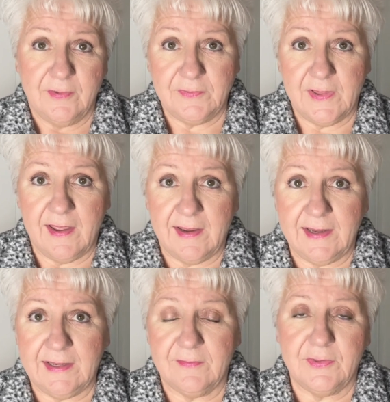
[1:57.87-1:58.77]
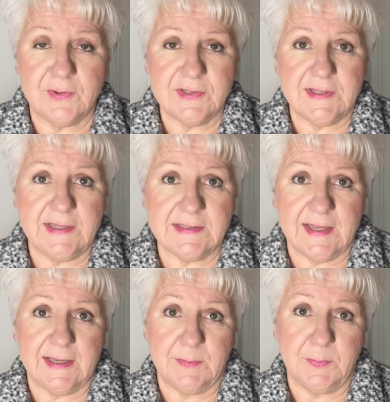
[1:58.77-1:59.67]
flying. If there's things
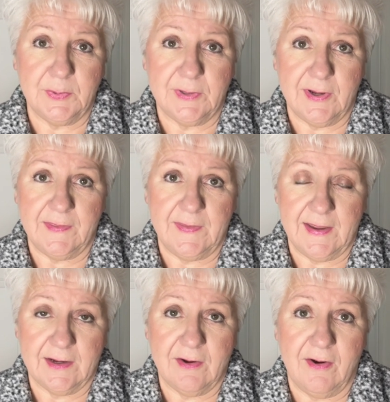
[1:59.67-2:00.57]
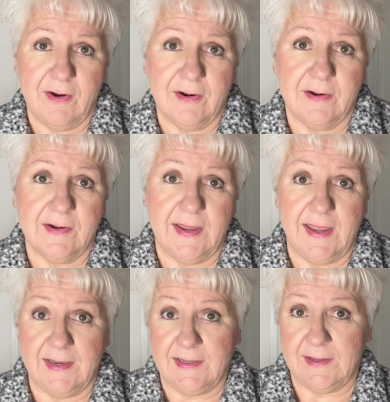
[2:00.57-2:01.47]
I can put on that card
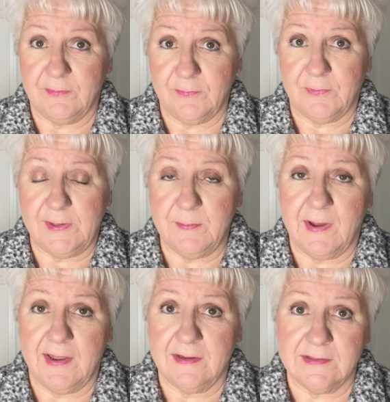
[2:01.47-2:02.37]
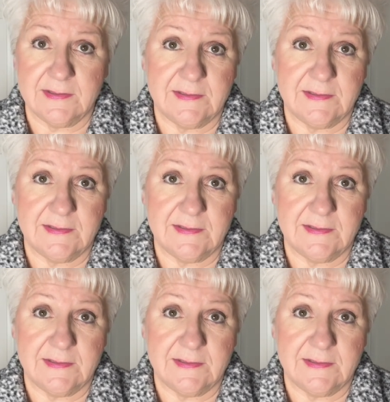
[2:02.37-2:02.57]
and get free miles,